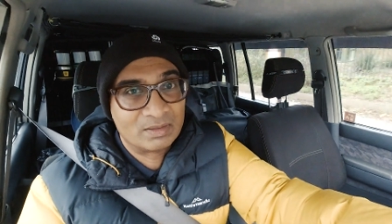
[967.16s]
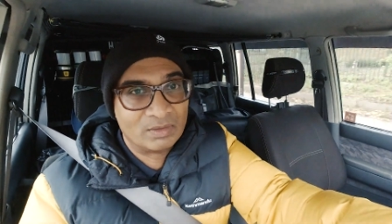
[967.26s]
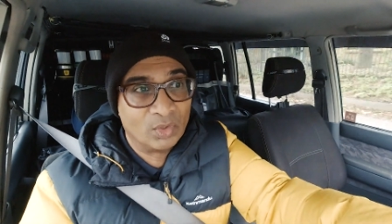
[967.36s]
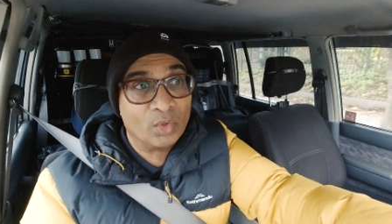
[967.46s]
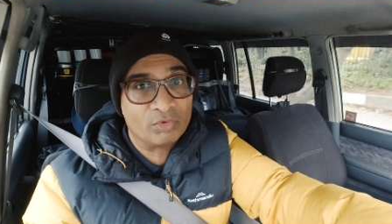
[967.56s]

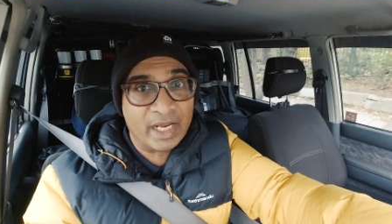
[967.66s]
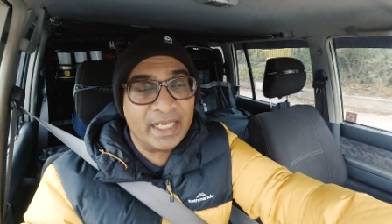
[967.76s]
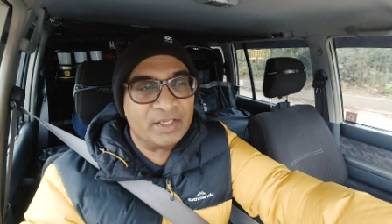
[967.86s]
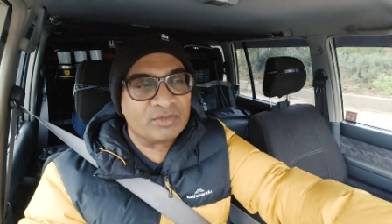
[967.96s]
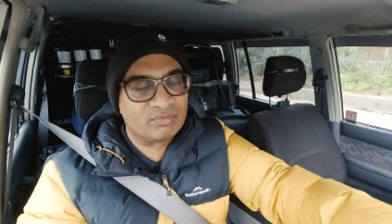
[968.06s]
low
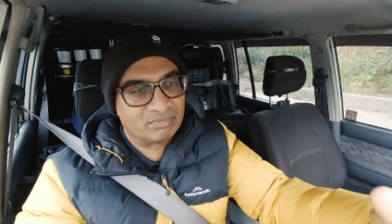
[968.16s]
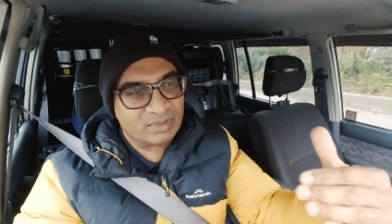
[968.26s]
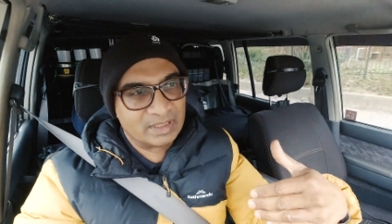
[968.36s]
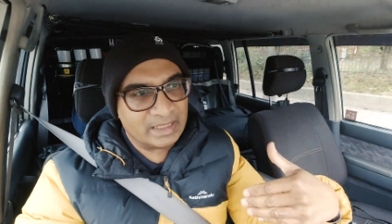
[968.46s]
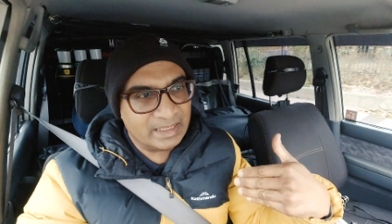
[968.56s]
range,
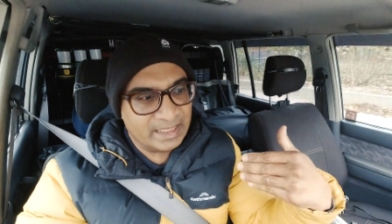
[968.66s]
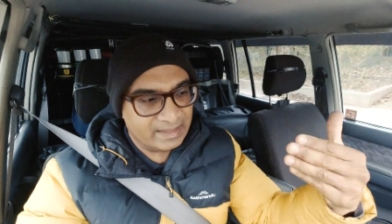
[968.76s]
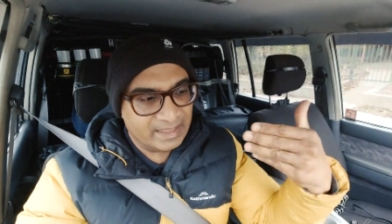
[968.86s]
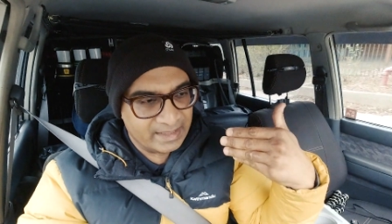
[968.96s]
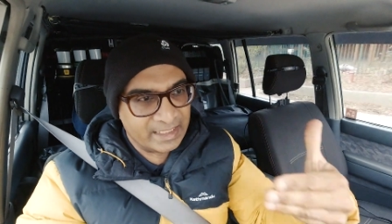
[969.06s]

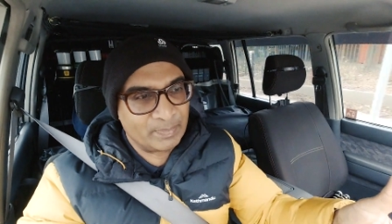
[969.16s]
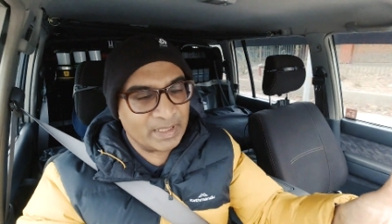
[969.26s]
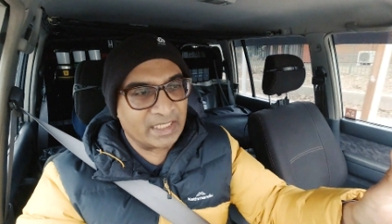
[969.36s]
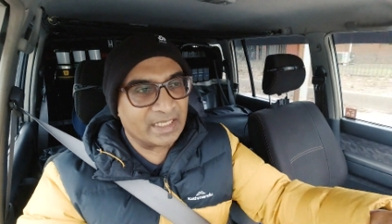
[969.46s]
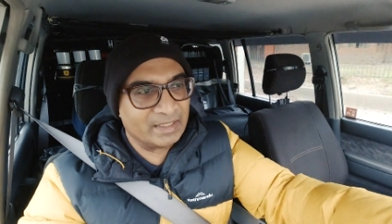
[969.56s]
in this
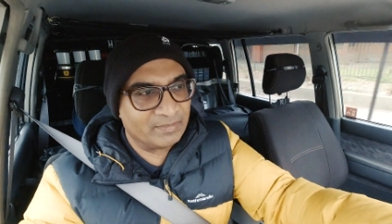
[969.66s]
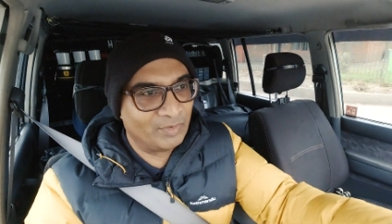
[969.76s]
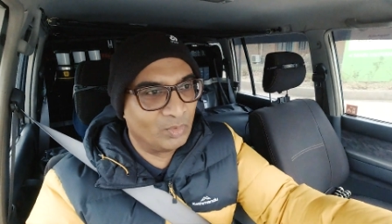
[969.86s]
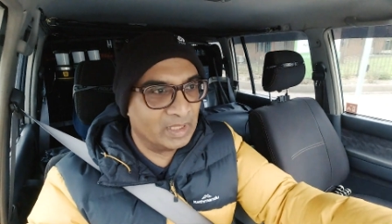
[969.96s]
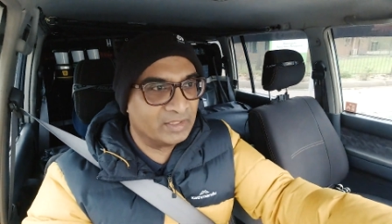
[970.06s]
particular
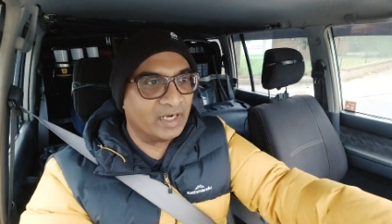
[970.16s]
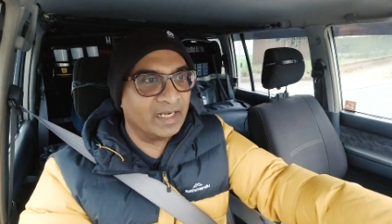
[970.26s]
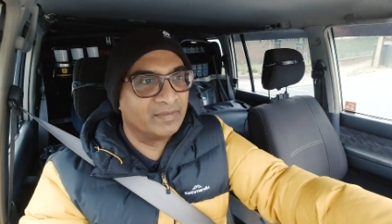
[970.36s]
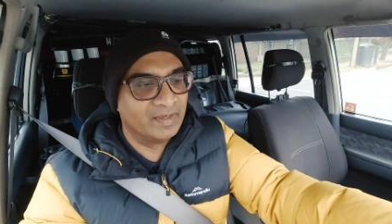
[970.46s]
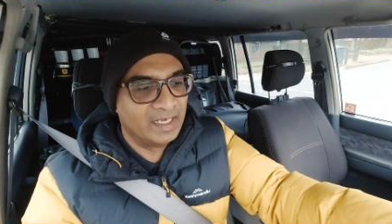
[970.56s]
four-wheel
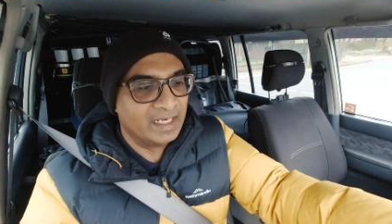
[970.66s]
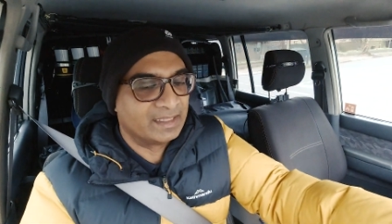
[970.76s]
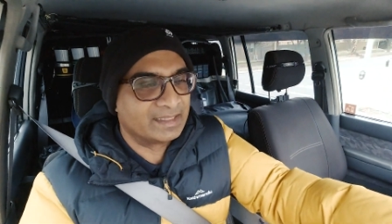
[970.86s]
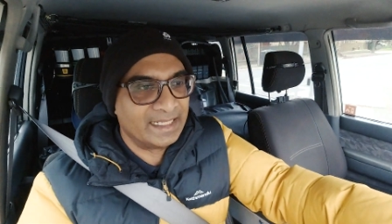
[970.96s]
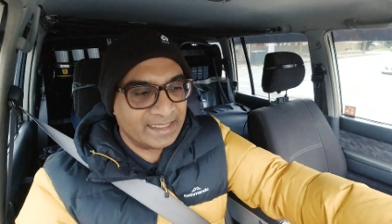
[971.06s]
drive,
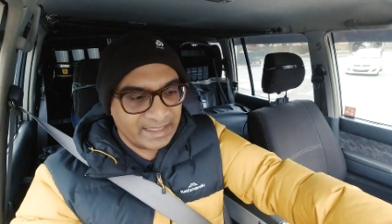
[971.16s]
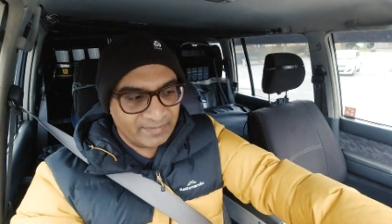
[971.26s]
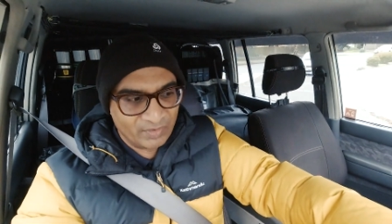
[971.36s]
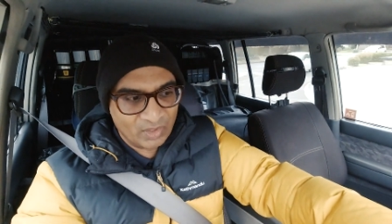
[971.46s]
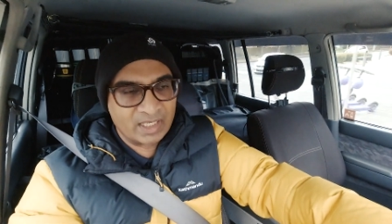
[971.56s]
the center
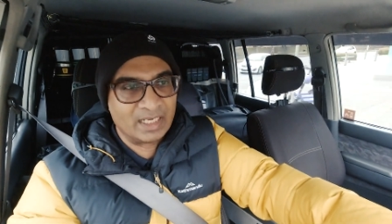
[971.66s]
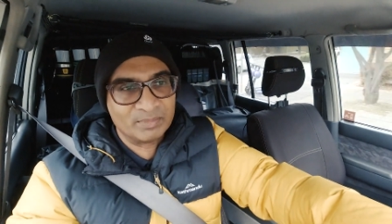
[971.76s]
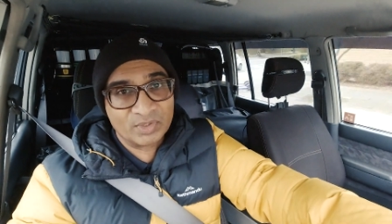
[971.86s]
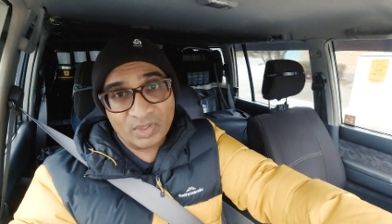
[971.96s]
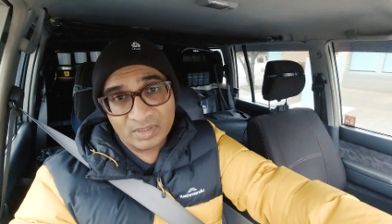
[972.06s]
diff lock
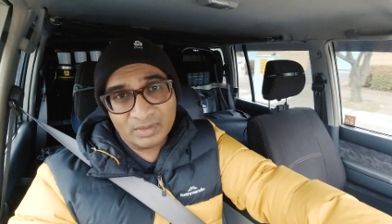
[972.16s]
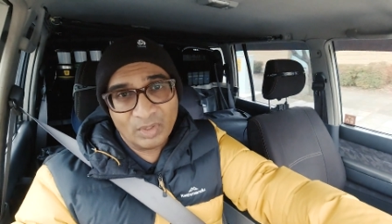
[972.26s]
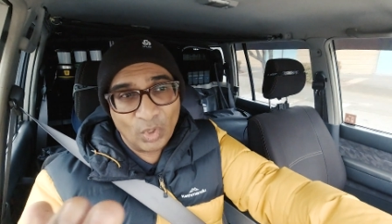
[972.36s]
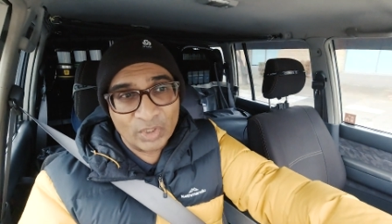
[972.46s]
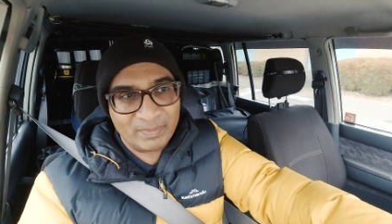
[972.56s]
comes
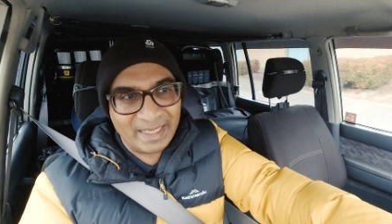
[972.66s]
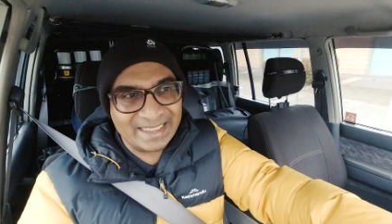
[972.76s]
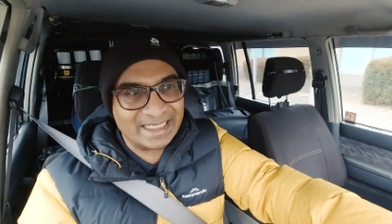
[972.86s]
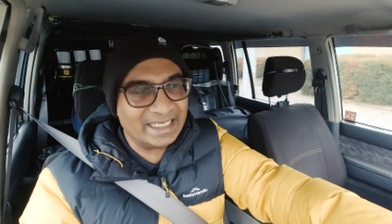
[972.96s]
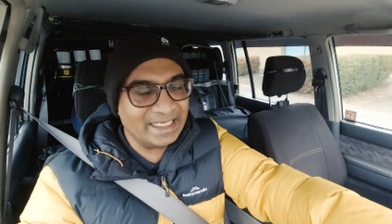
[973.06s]
on
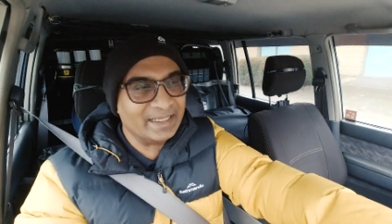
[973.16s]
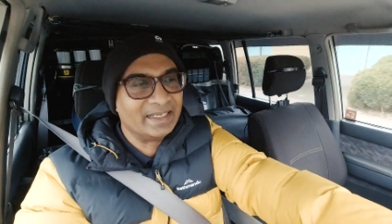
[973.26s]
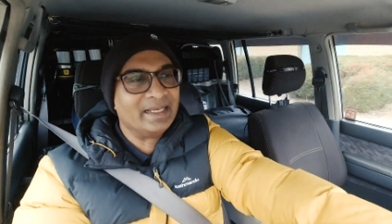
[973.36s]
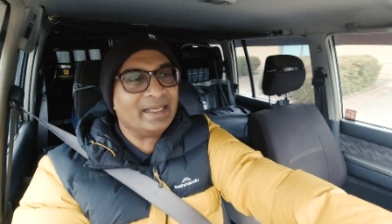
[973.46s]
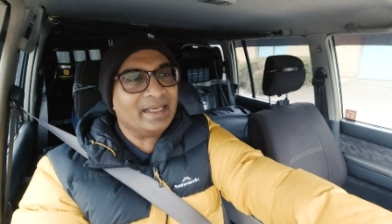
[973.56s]
automatically.
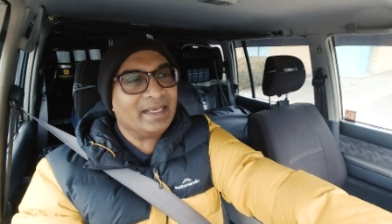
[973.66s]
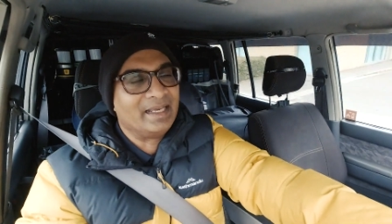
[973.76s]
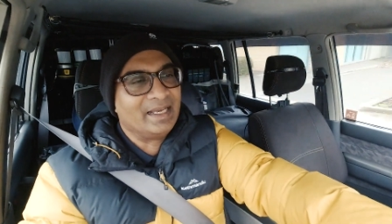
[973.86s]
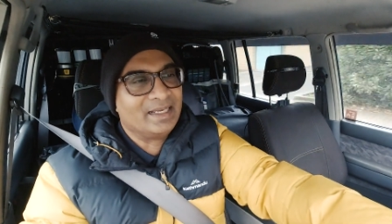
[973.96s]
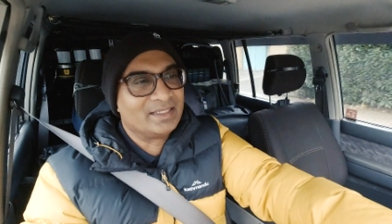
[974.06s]

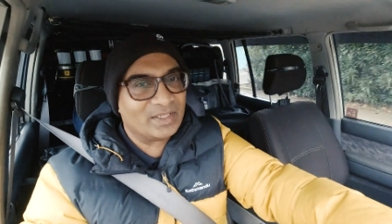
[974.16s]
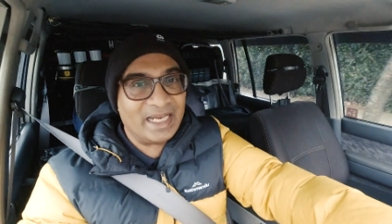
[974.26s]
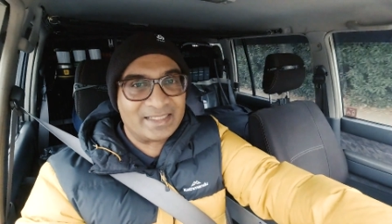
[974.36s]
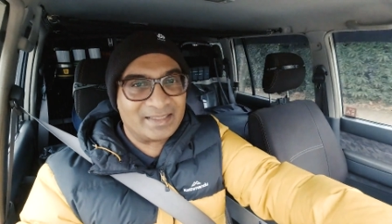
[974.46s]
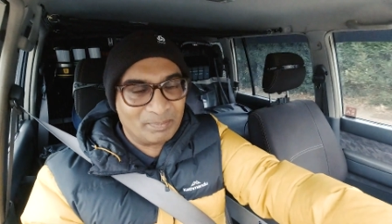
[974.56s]
So
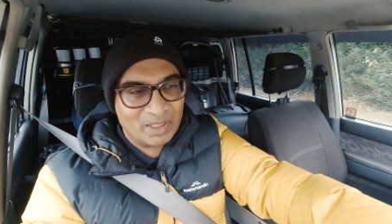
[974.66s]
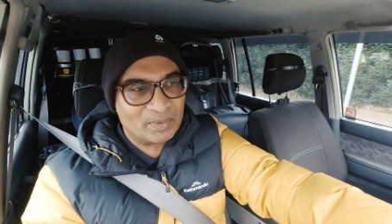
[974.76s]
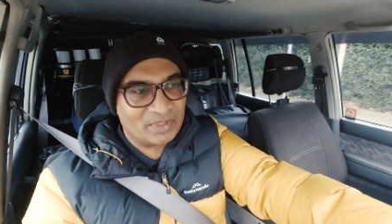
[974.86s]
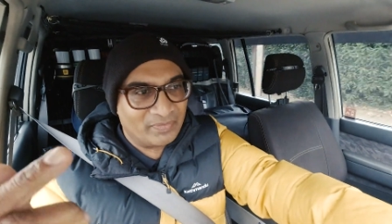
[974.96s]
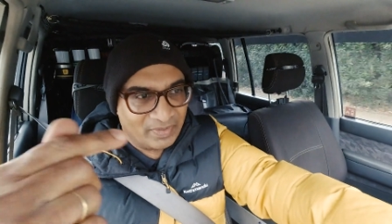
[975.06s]
that's the
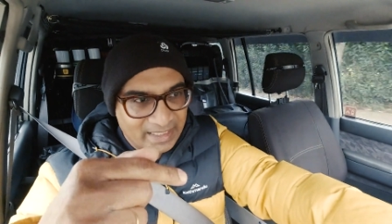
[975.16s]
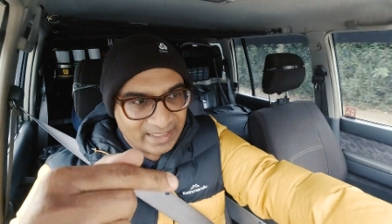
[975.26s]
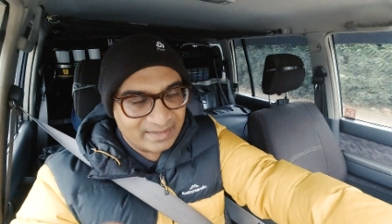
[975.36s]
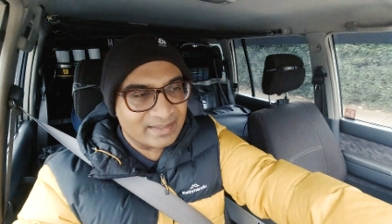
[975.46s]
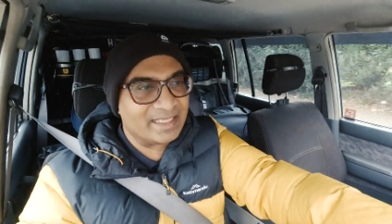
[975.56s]
purpose of
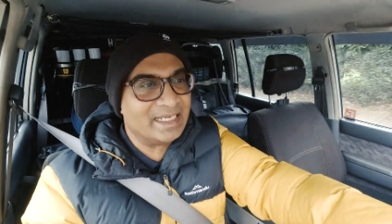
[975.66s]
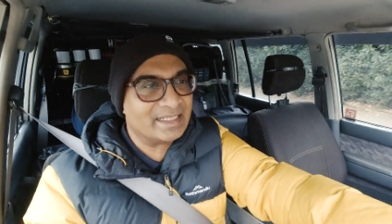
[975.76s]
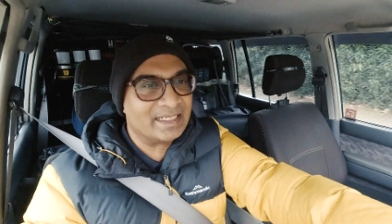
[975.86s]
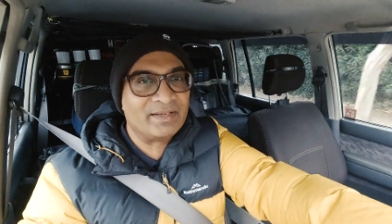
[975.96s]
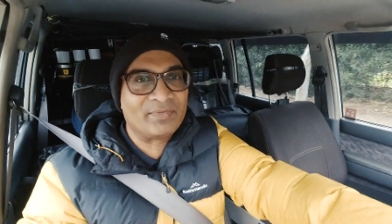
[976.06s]
hitting the
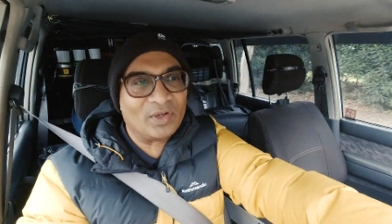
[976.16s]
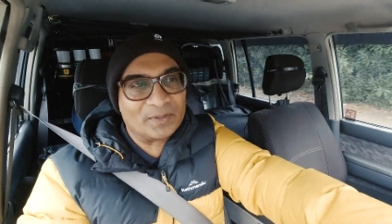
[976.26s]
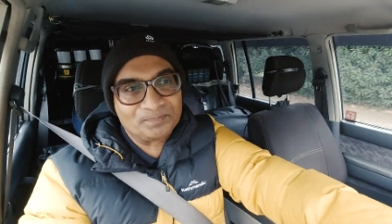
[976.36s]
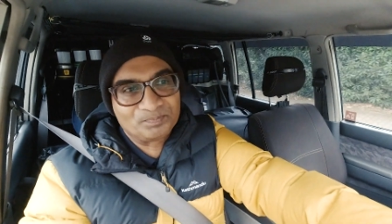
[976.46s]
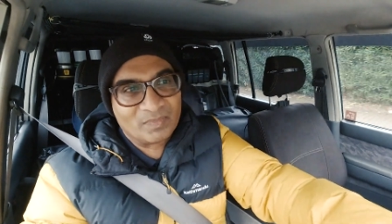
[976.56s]
center diff lock.
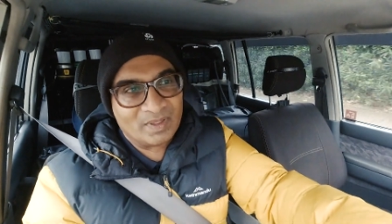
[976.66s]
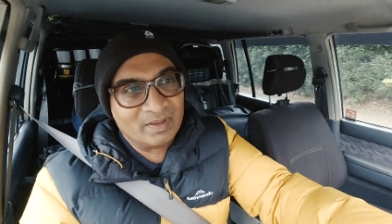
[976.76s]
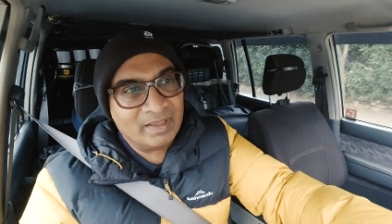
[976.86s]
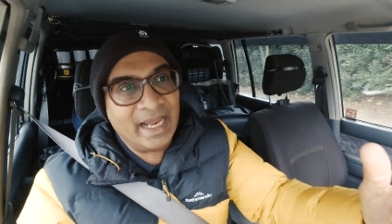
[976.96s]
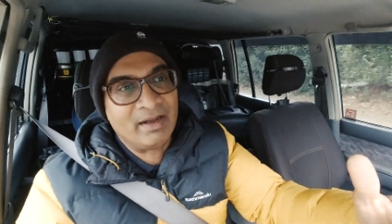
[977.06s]

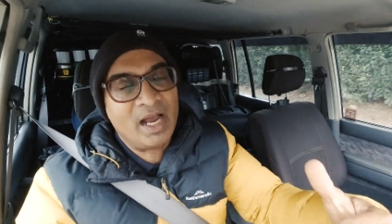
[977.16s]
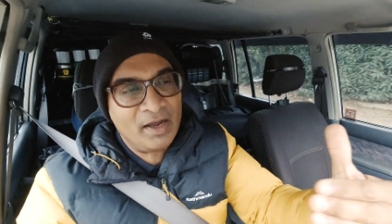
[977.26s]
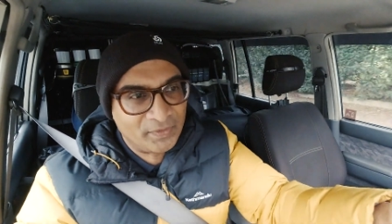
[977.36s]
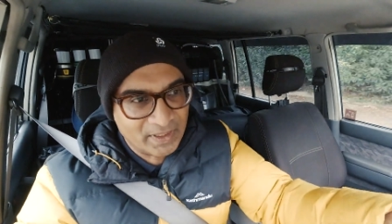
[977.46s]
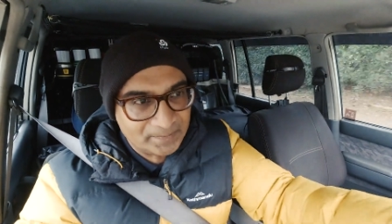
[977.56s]

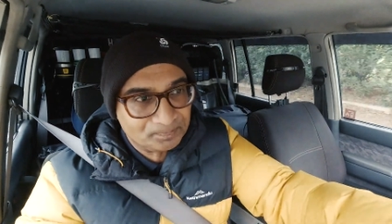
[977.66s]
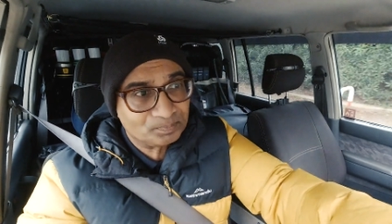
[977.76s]
Thereafter,